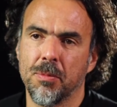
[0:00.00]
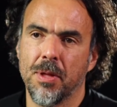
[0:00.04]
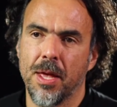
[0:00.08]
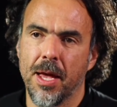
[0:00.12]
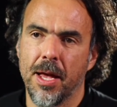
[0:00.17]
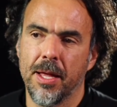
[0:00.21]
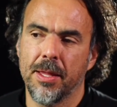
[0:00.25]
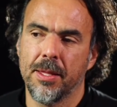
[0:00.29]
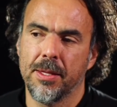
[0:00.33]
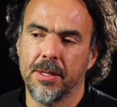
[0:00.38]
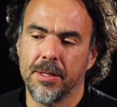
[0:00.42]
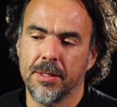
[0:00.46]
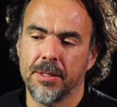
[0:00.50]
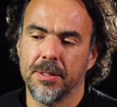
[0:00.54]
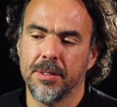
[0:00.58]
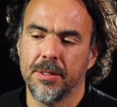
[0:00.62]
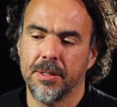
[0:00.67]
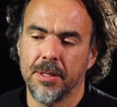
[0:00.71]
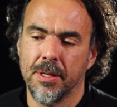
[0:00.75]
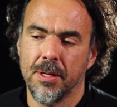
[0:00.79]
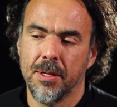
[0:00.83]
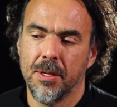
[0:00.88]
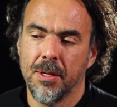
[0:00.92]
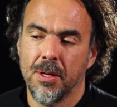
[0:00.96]
that, and
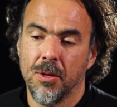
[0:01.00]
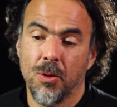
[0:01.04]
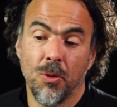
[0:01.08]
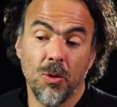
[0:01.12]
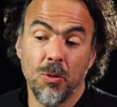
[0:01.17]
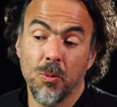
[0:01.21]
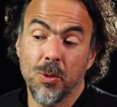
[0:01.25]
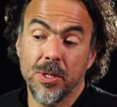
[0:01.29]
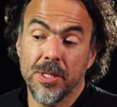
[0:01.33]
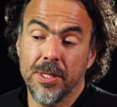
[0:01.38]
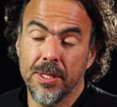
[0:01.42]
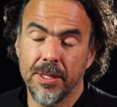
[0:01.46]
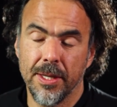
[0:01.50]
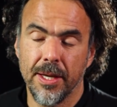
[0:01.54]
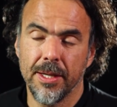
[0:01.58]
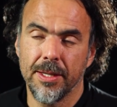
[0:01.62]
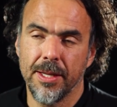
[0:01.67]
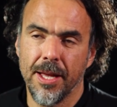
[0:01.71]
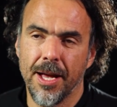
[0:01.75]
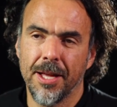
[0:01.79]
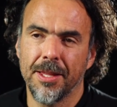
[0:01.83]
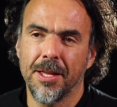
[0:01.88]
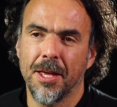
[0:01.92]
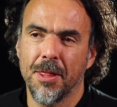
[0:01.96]
always hit like
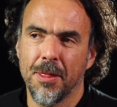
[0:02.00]
that.